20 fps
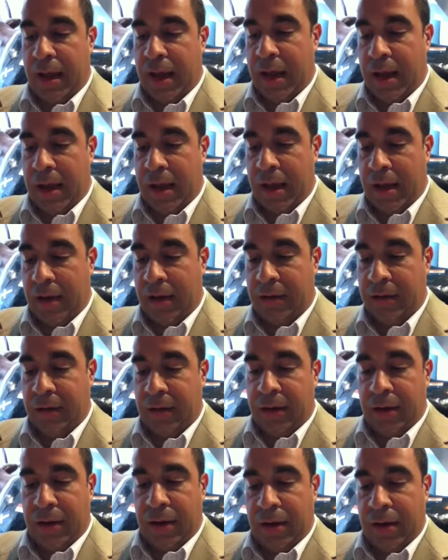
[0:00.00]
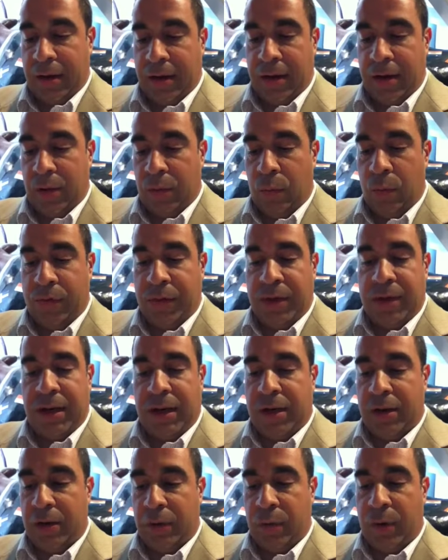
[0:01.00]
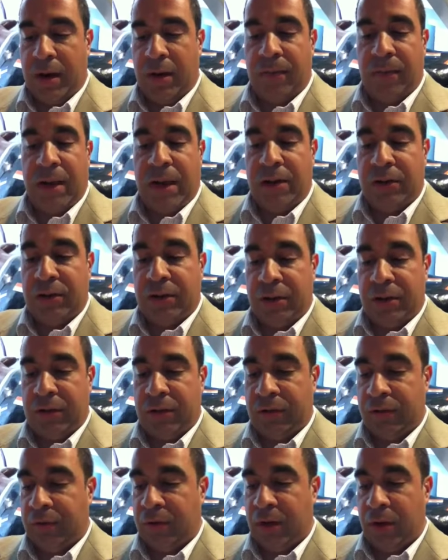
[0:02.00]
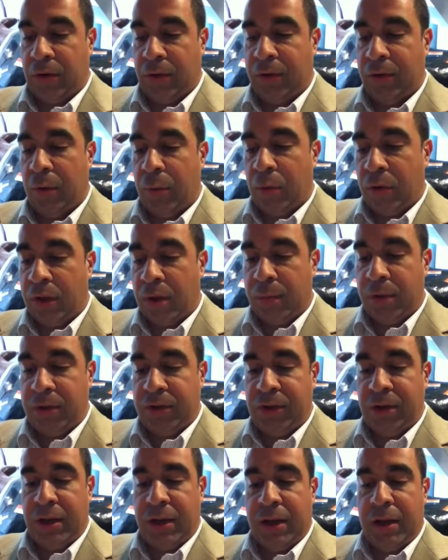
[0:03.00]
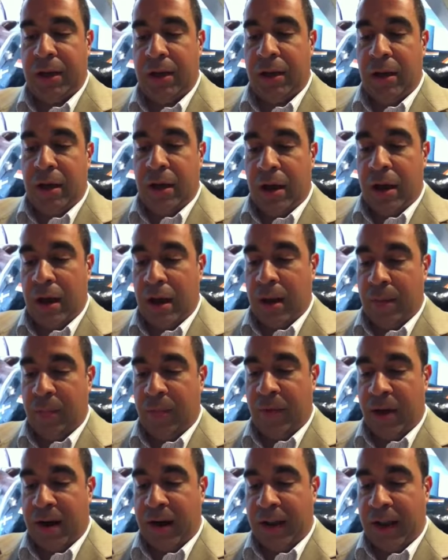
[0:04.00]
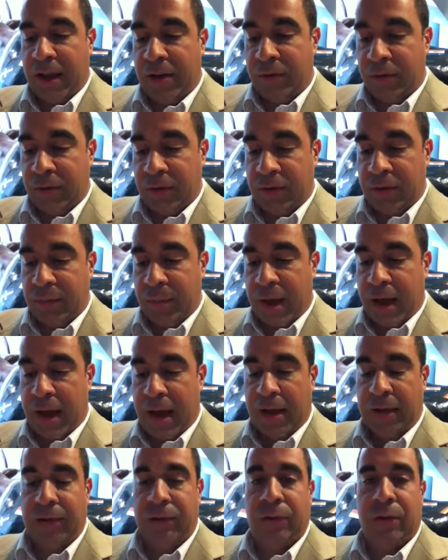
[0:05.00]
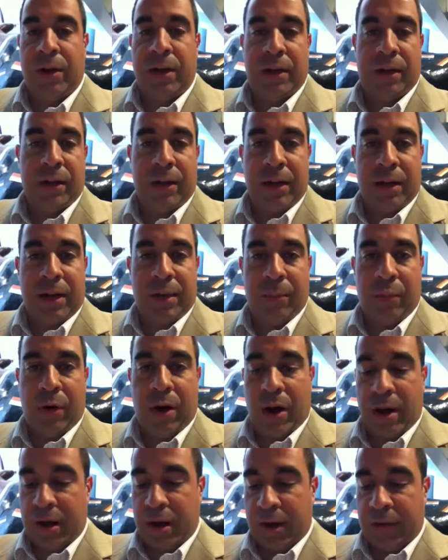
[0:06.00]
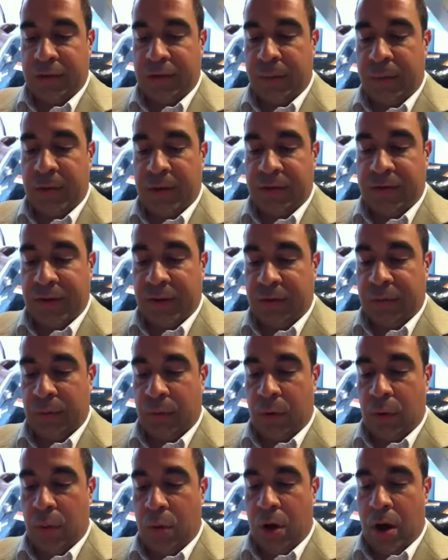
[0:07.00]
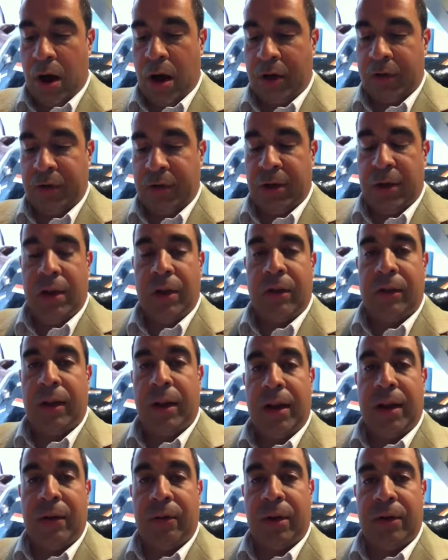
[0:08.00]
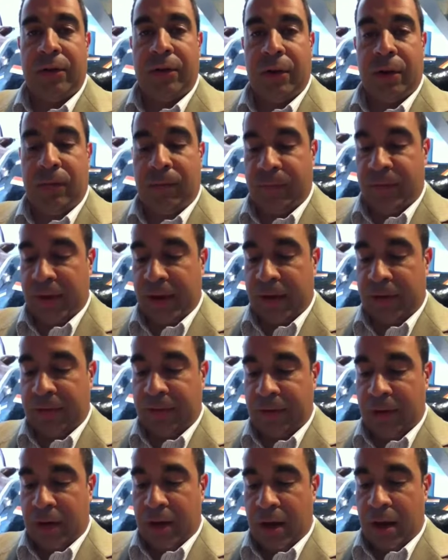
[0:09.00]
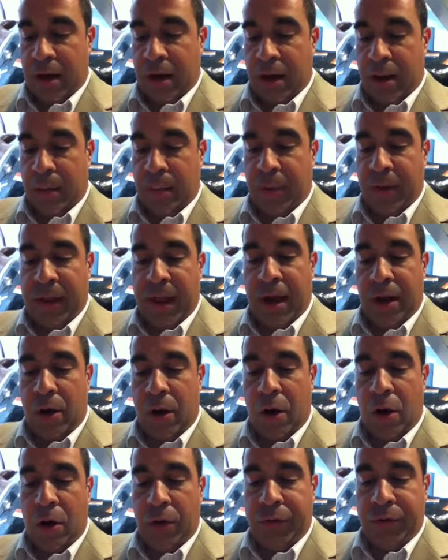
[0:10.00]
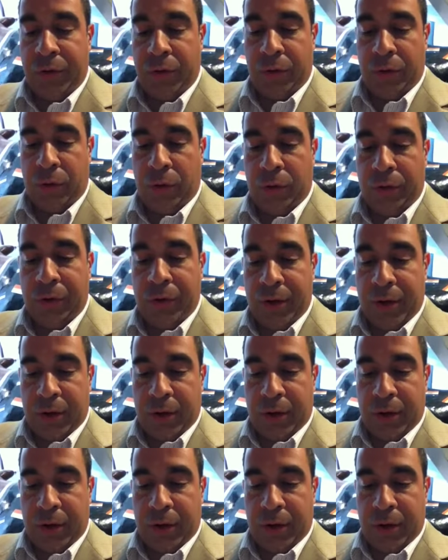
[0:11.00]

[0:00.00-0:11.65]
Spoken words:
and what they did in their renovations, thermal imaging, providing entrance mats, green cleaning products. Some of these things were a wash, lighting retrofits, but that all told